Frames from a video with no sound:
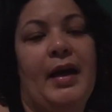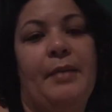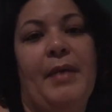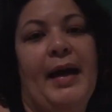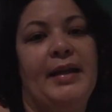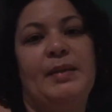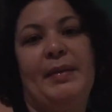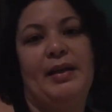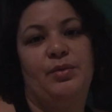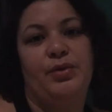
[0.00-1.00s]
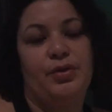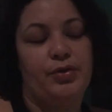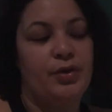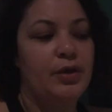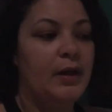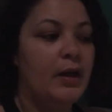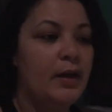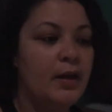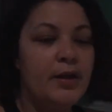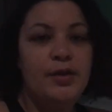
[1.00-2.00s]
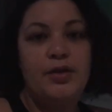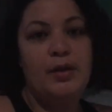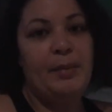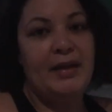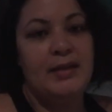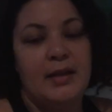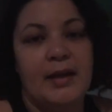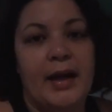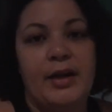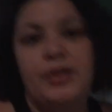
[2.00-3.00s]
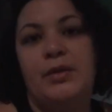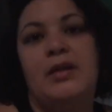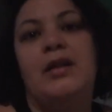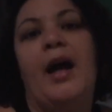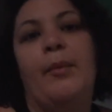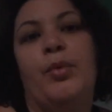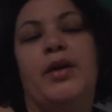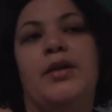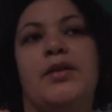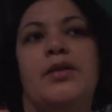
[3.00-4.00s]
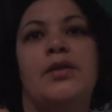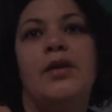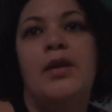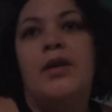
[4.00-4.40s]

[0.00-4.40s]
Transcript: and my headspace was screwed. So the best thing that I could do at the time was